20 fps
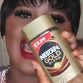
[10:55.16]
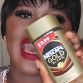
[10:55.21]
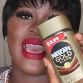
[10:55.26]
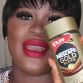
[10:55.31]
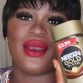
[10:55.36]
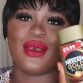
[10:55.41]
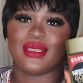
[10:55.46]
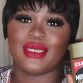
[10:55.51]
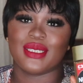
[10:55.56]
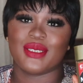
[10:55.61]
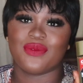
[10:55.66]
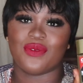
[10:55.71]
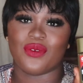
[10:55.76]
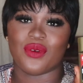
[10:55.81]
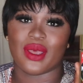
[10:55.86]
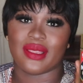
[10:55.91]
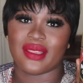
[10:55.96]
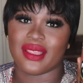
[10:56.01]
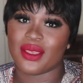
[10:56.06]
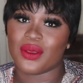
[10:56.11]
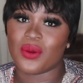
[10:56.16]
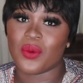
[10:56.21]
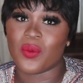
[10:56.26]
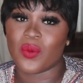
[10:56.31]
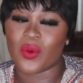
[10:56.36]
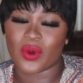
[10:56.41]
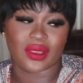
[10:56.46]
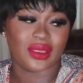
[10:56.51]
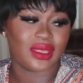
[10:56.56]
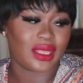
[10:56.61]
I got this for, I think,
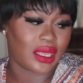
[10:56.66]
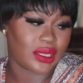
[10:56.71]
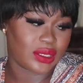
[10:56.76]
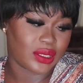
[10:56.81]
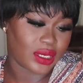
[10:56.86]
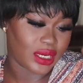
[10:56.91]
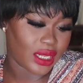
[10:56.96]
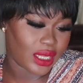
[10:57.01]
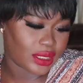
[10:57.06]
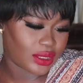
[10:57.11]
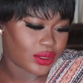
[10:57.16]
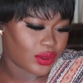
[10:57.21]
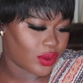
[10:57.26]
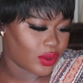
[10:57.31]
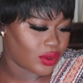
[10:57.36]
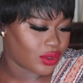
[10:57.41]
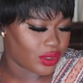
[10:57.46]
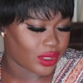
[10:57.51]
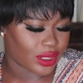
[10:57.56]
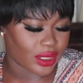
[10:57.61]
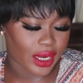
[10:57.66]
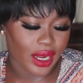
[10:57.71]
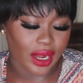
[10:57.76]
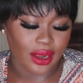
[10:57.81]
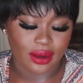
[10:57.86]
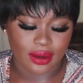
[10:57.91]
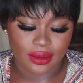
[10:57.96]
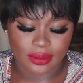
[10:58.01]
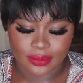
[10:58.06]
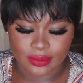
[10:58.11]
1,800
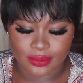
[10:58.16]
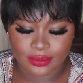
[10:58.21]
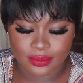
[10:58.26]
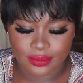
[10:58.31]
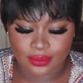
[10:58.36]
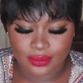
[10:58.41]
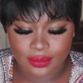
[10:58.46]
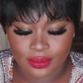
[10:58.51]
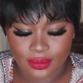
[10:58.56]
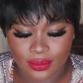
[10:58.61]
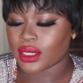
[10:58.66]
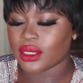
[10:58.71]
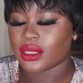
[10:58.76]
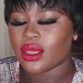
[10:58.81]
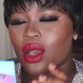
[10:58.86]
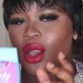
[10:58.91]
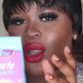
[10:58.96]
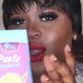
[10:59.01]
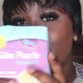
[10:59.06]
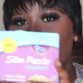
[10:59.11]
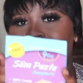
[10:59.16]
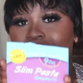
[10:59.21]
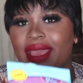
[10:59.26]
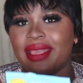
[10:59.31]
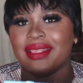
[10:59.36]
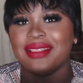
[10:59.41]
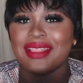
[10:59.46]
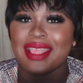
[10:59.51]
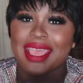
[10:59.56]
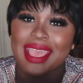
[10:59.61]
naira. All
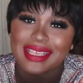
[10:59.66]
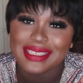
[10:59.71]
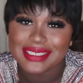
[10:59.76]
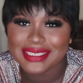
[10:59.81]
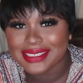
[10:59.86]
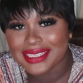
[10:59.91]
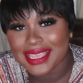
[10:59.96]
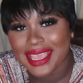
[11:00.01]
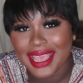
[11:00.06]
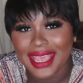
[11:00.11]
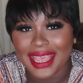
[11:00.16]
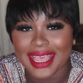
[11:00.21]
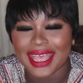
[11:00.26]
right, next